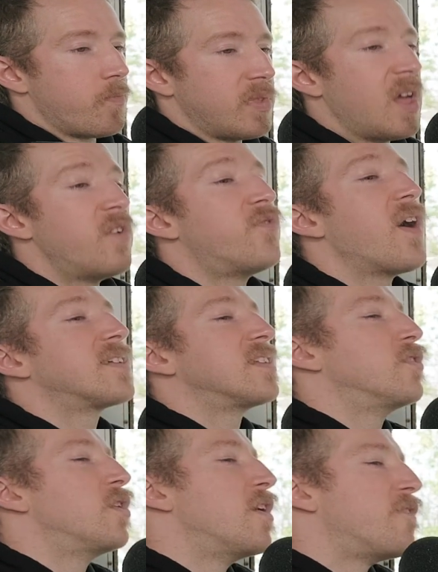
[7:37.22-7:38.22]
In fact,
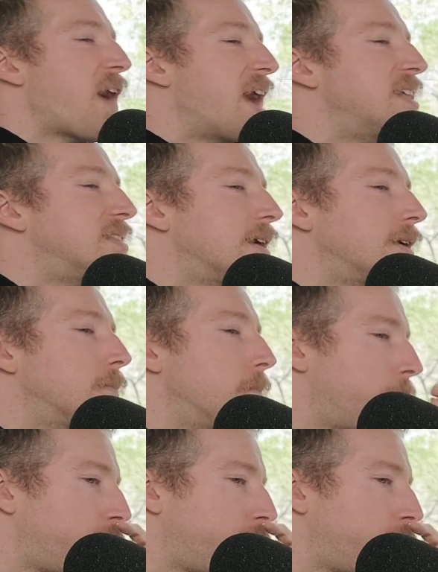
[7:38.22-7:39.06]
if anything,